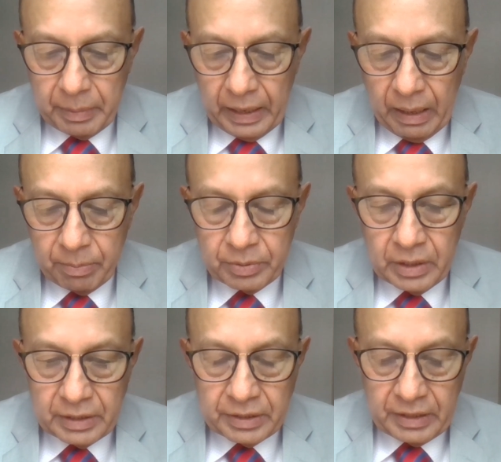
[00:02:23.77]
may have
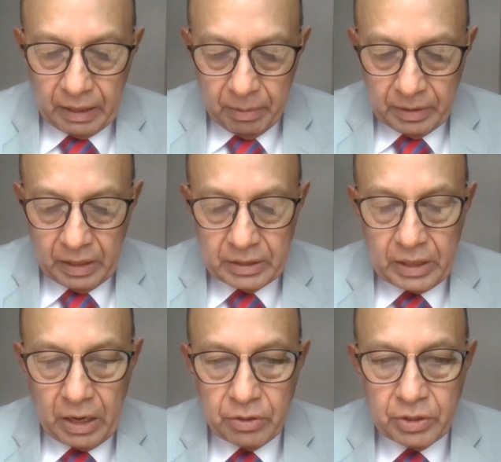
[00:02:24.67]
segmental
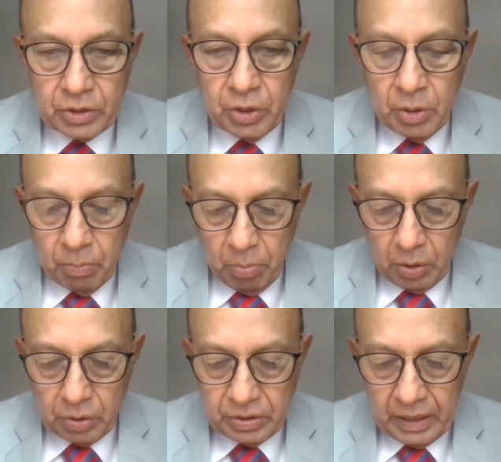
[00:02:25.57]
sclerosis,
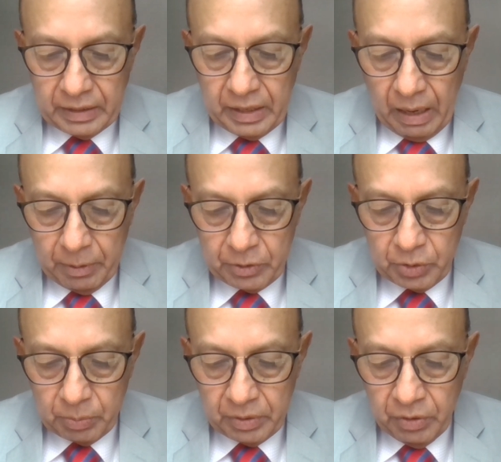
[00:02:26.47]
podocyte
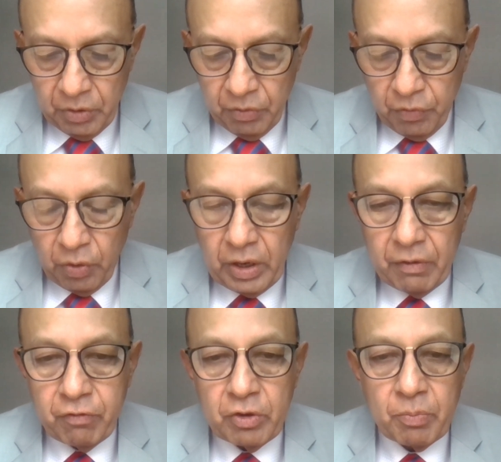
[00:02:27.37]
hypertrophy,
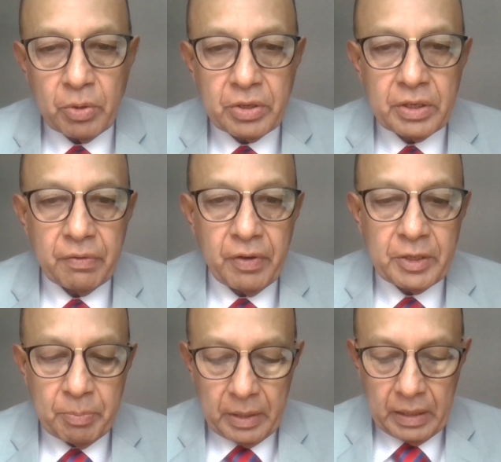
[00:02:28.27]
focal food process
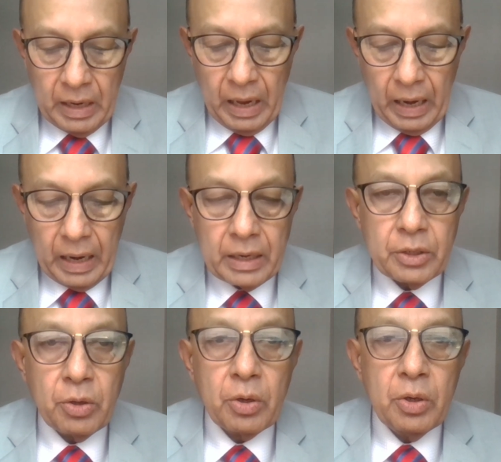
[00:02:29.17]
effacement,
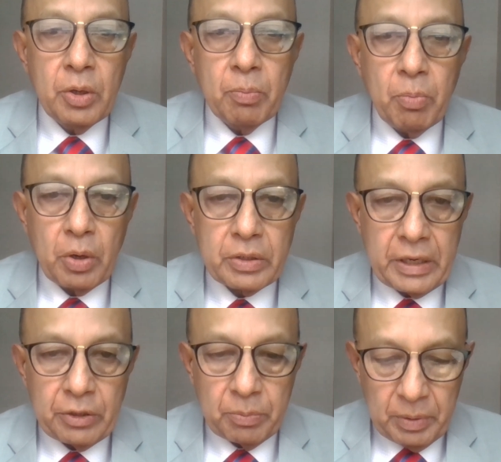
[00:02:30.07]
and your
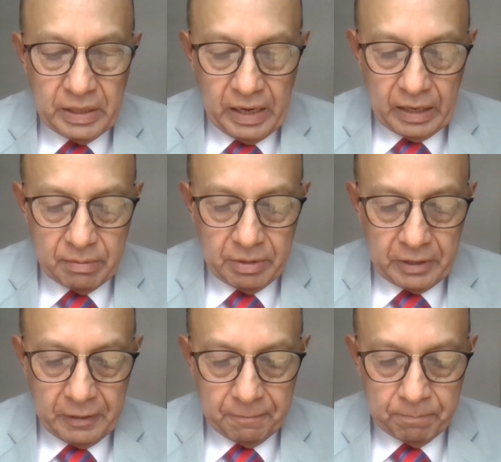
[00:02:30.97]
podocytopenia
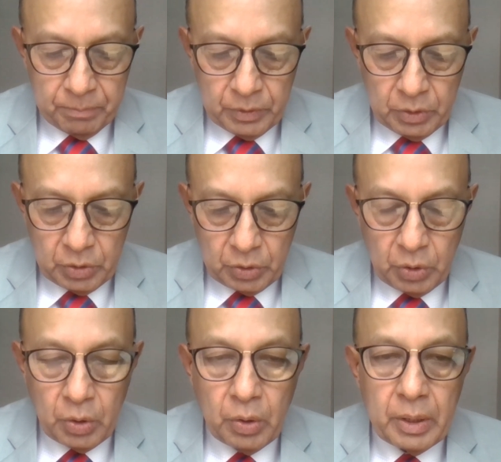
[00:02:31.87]
ultimately.
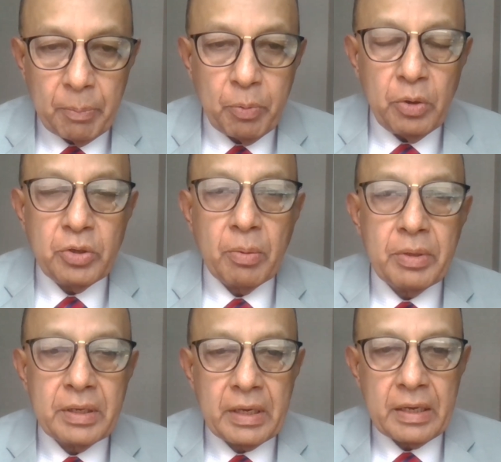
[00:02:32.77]
So approach
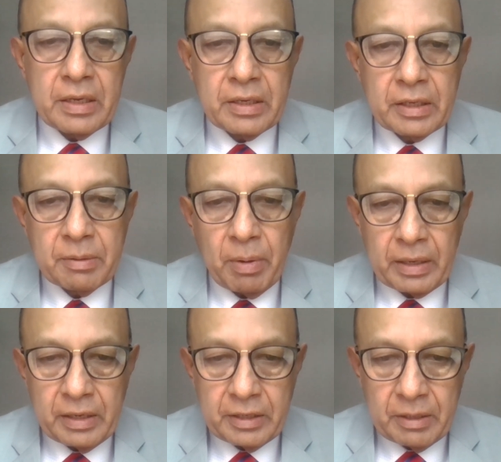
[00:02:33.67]
of this case is
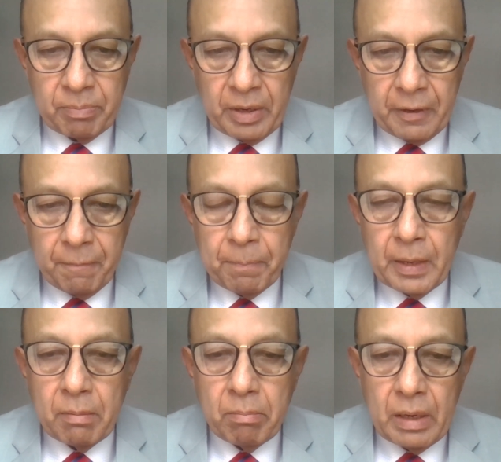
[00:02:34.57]
multidisciplinary.
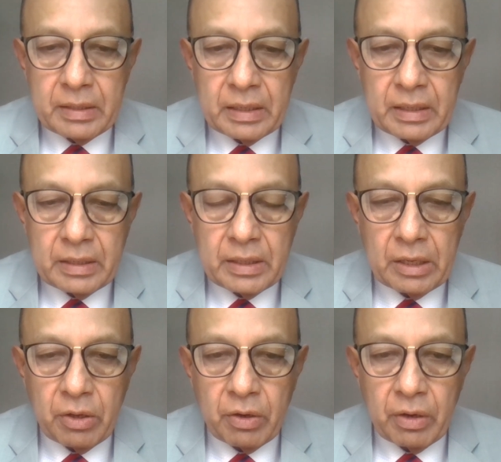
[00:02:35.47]
Basic is
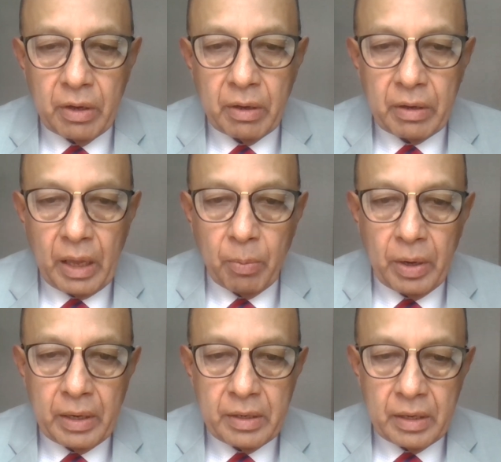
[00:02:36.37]
the
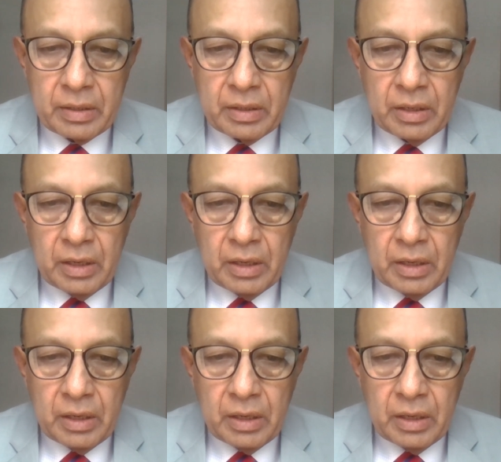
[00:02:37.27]
carbohydrate